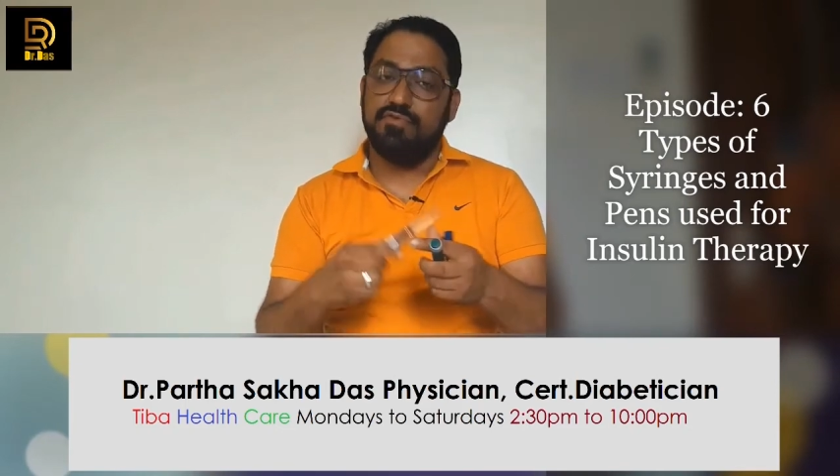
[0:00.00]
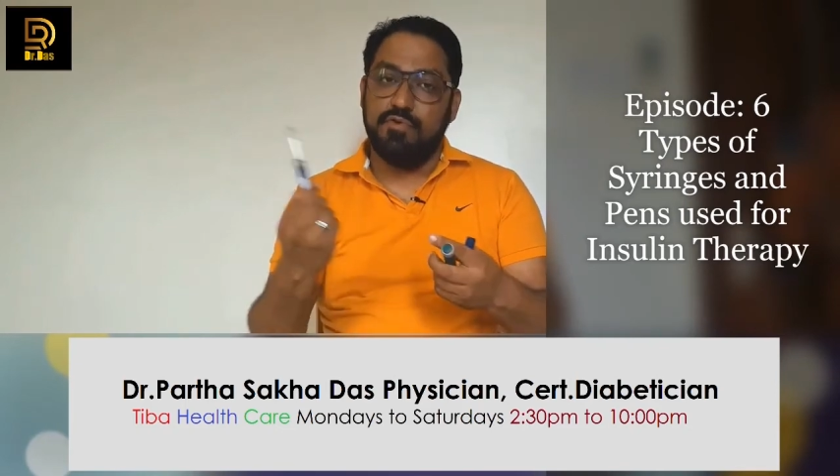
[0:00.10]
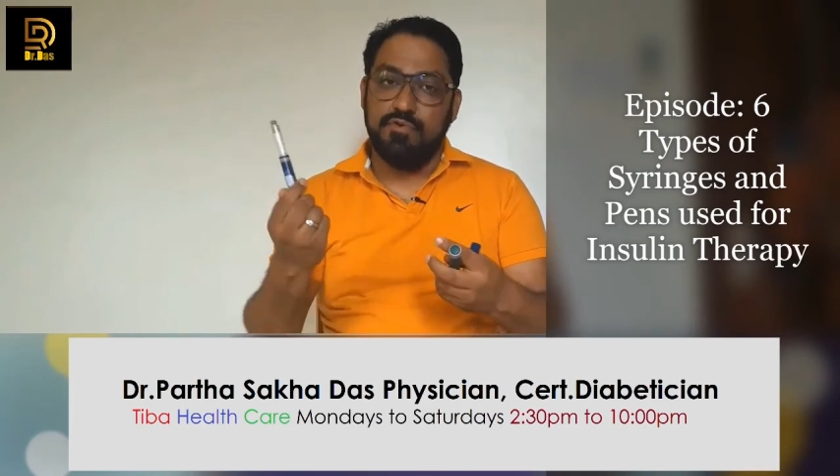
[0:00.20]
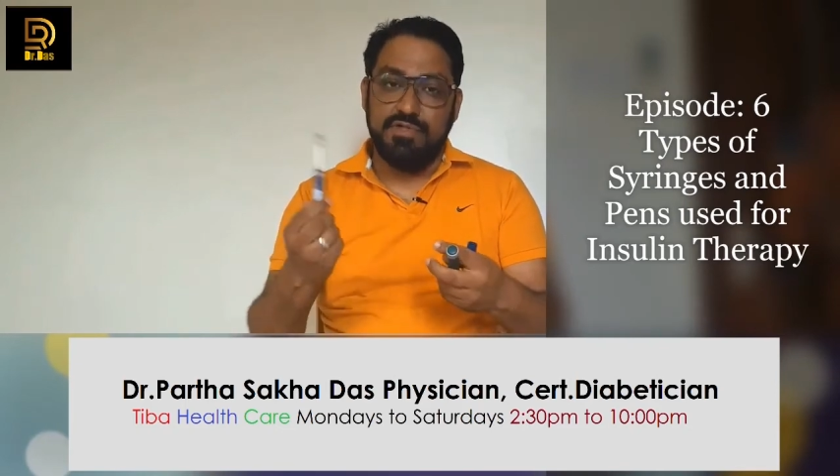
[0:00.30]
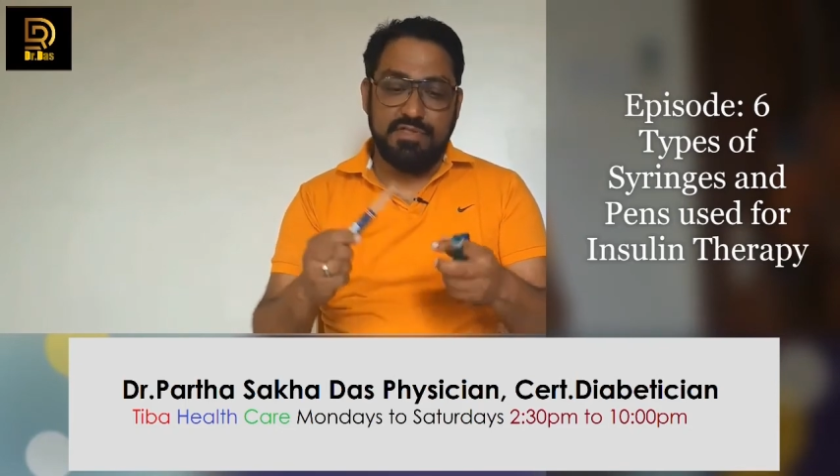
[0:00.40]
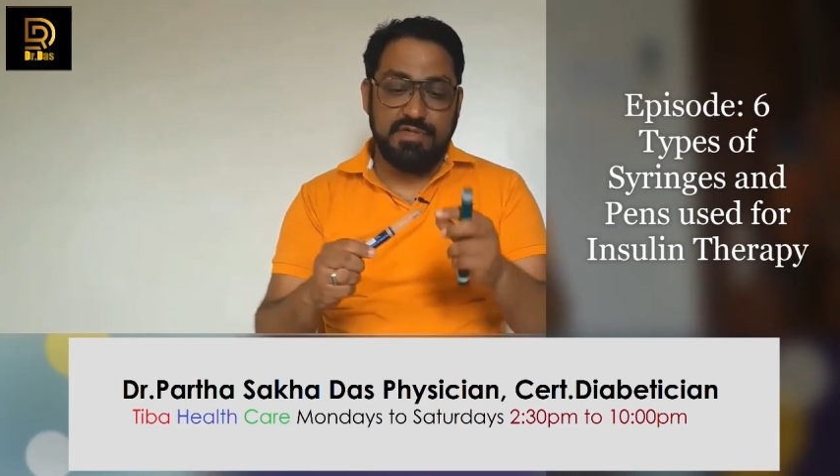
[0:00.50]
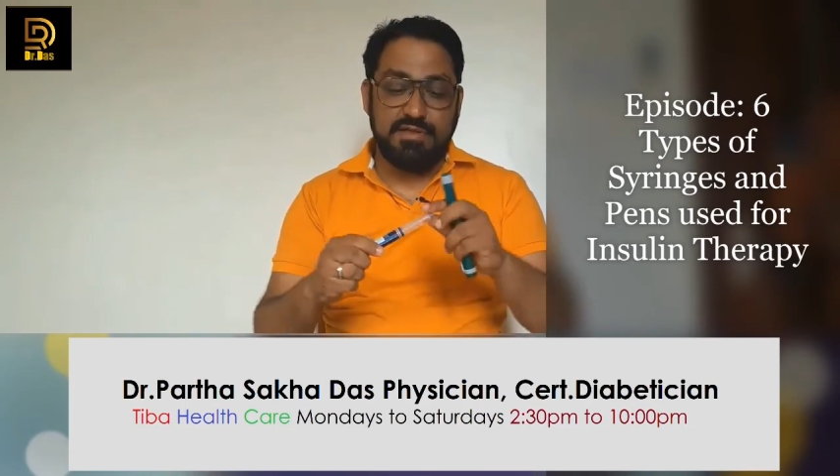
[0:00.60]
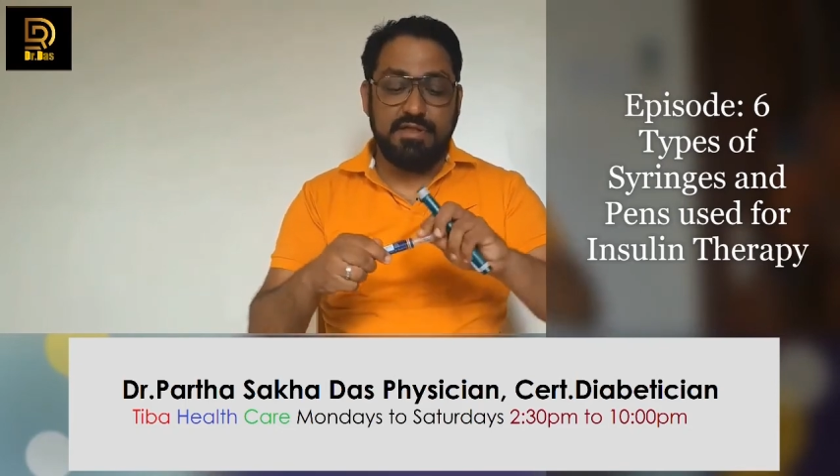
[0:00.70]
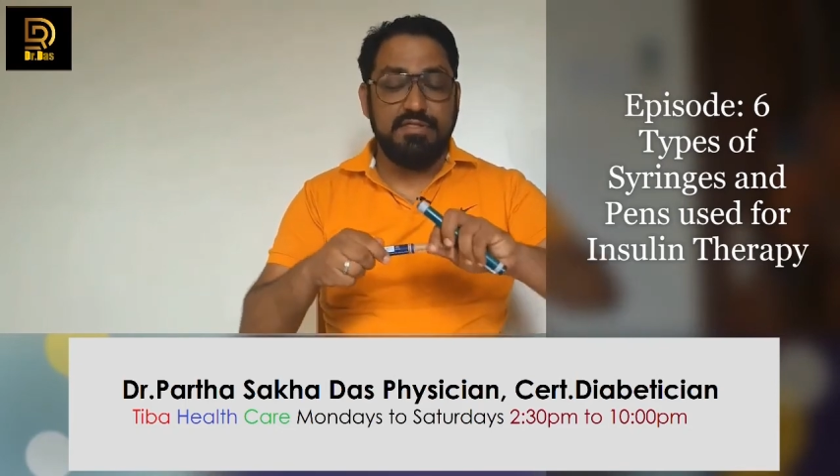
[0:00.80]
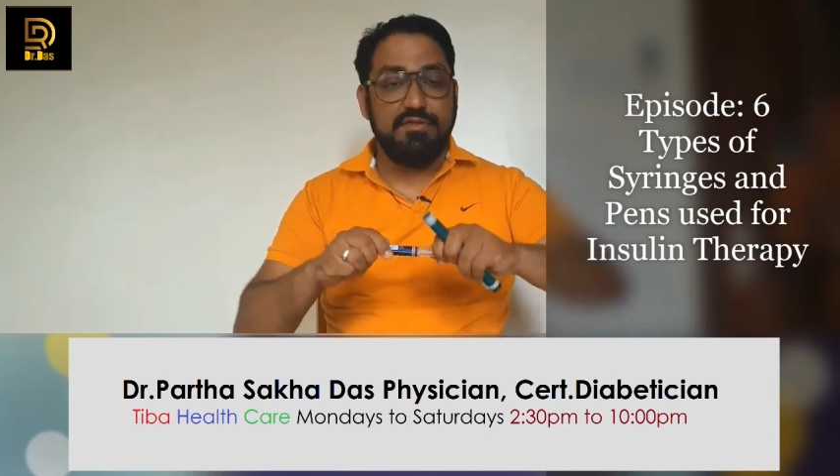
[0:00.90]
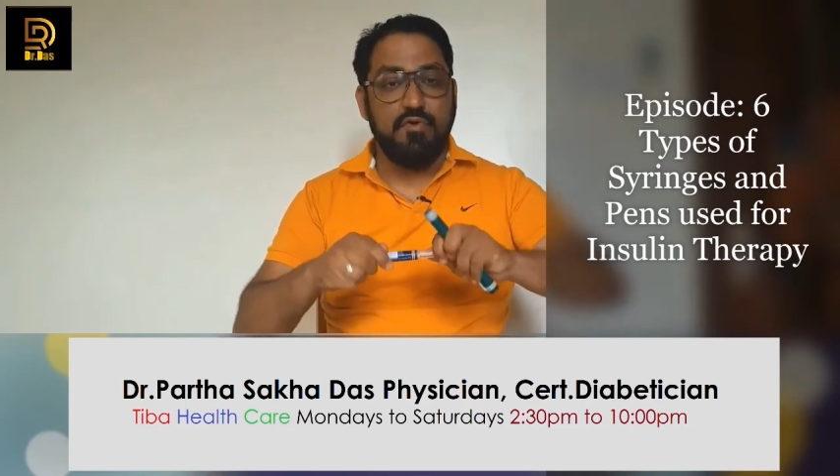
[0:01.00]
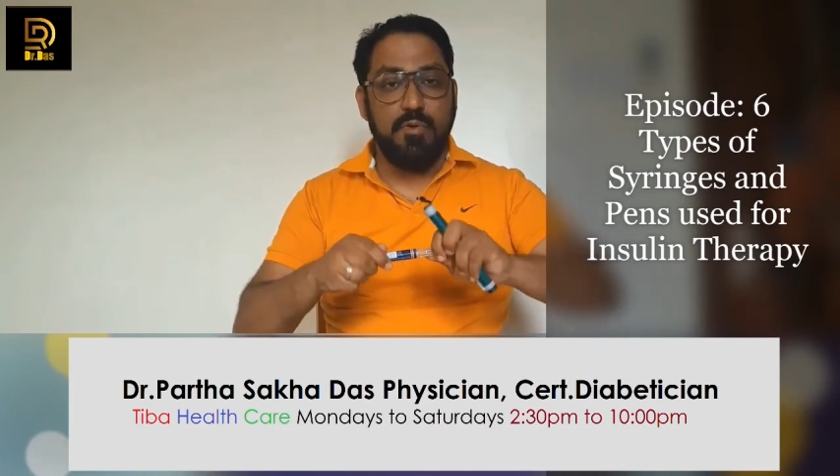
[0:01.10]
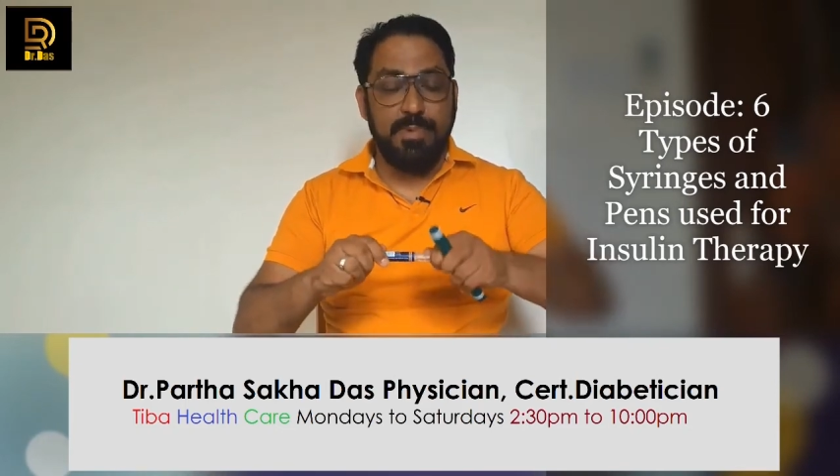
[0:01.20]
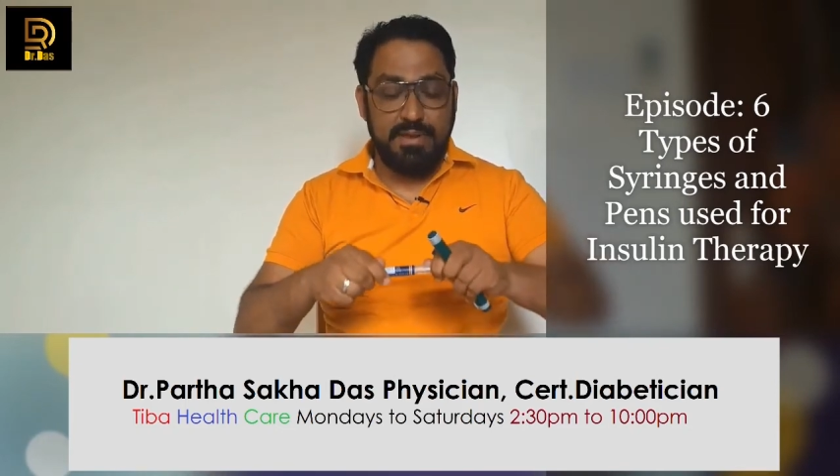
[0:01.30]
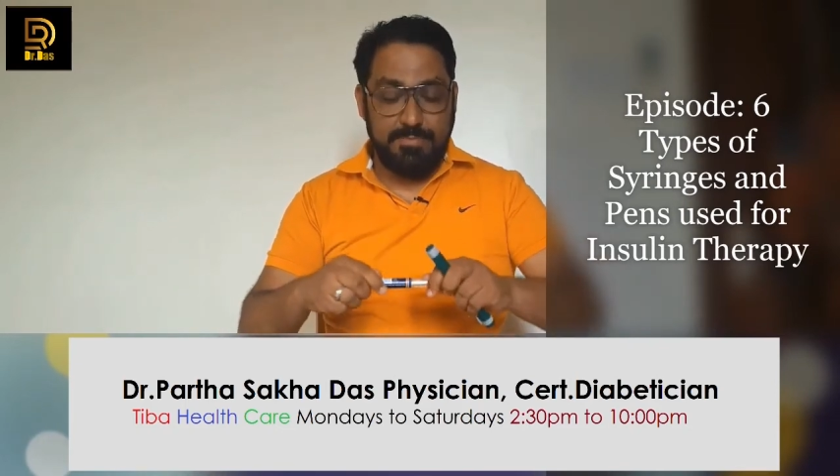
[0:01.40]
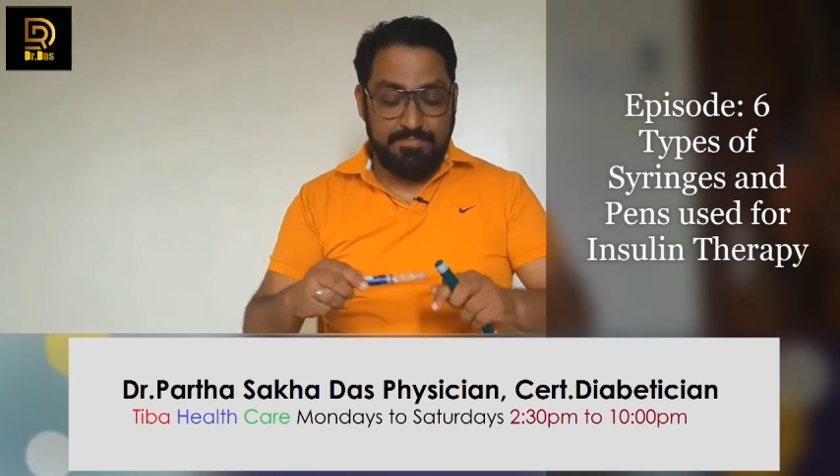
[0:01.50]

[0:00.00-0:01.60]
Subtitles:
throw this, it doesn't open.